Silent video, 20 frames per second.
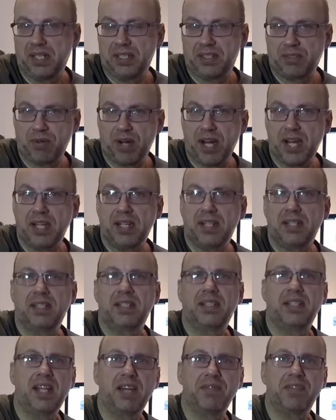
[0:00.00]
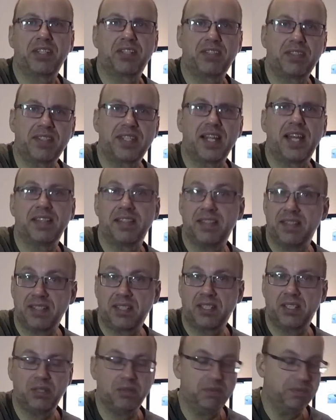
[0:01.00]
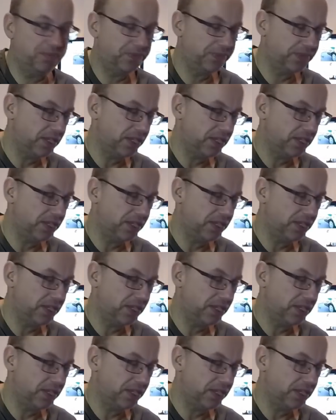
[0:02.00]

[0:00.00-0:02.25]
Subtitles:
A train never stands in the queue.